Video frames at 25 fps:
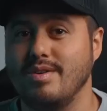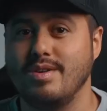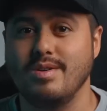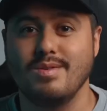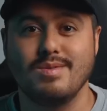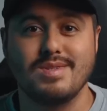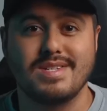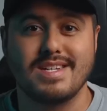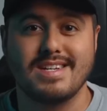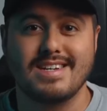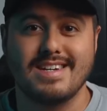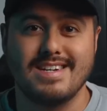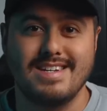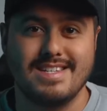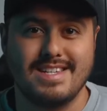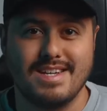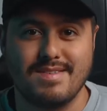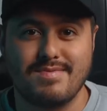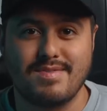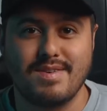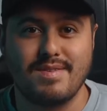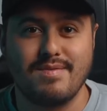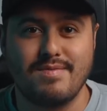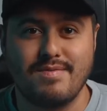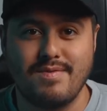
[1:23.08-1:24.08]
using a
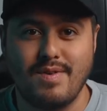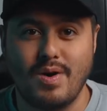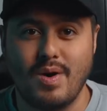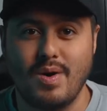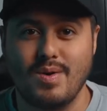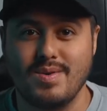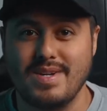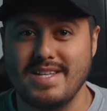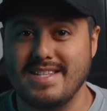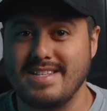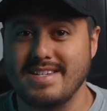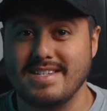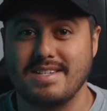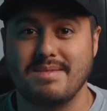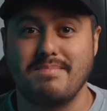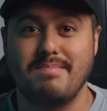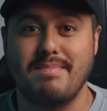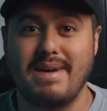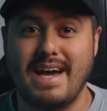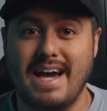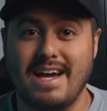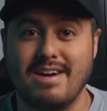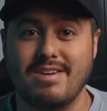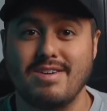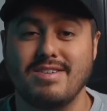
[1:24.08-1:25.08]
different phone, it doesn't
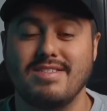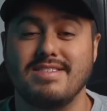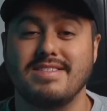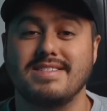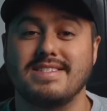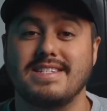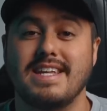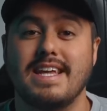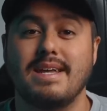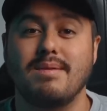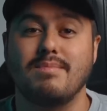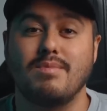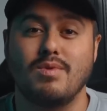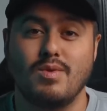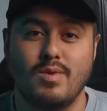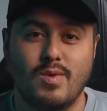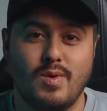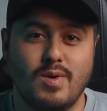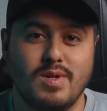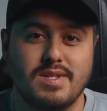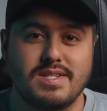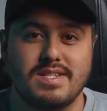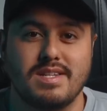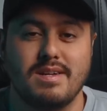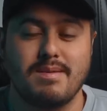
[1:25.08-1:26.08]
matter, the same
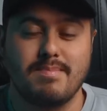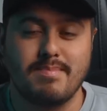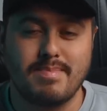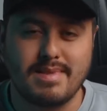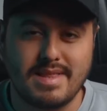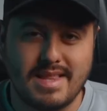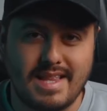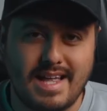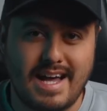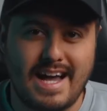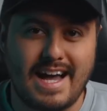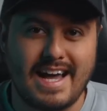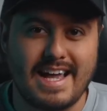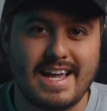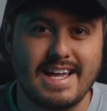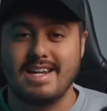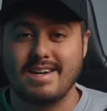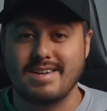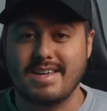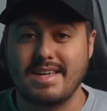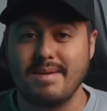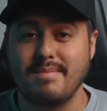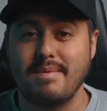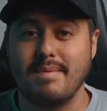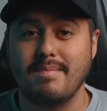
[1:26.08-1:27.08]
rules apply.
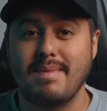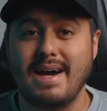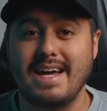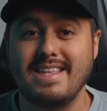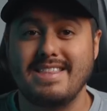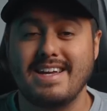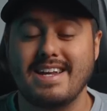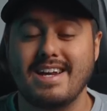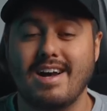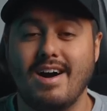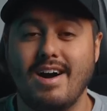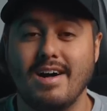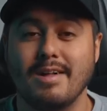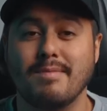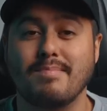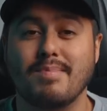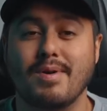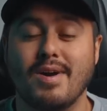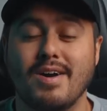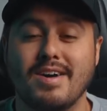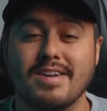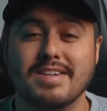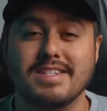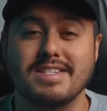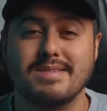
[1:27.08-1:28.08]
Now, keep in mind that all
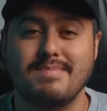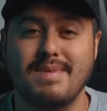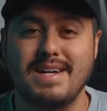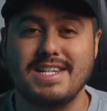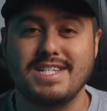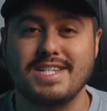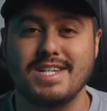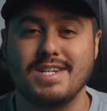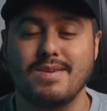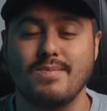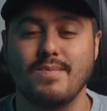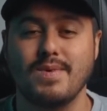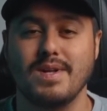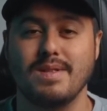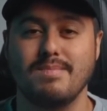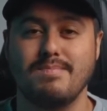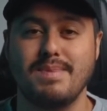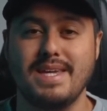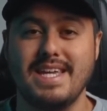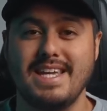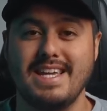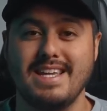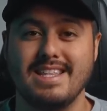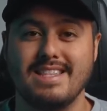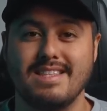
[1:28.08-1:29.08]
products mentioned will
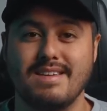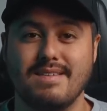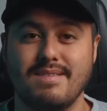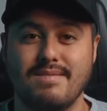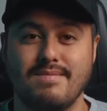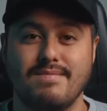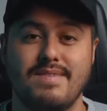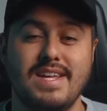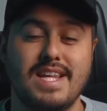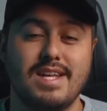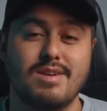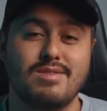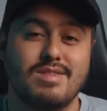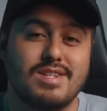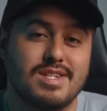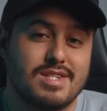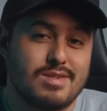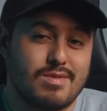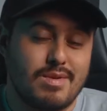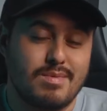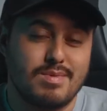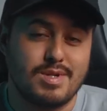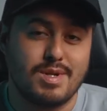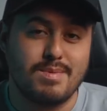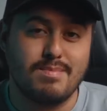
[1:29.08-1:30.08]
be in the video
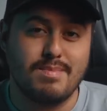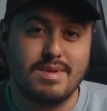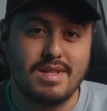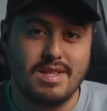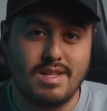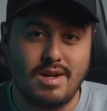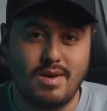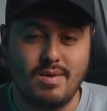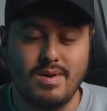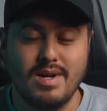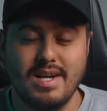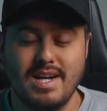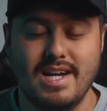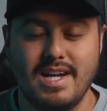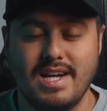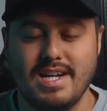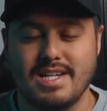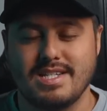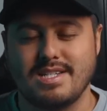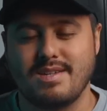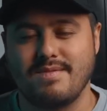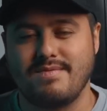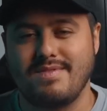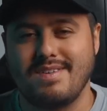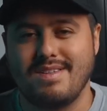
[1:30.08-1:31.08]
description below,
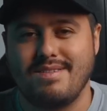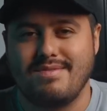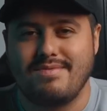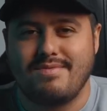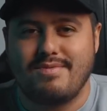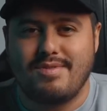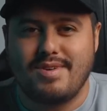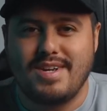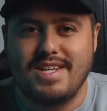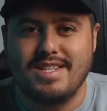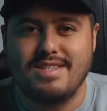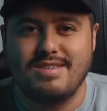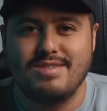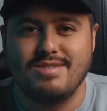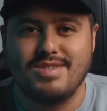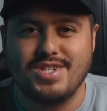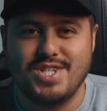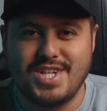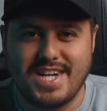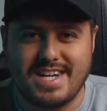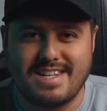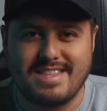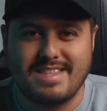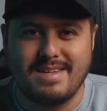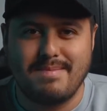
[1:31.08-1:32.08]
so feel free to
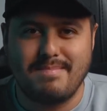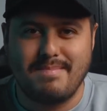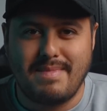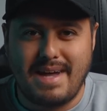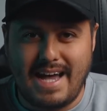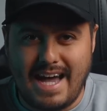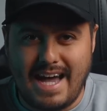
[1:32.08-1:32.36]
check them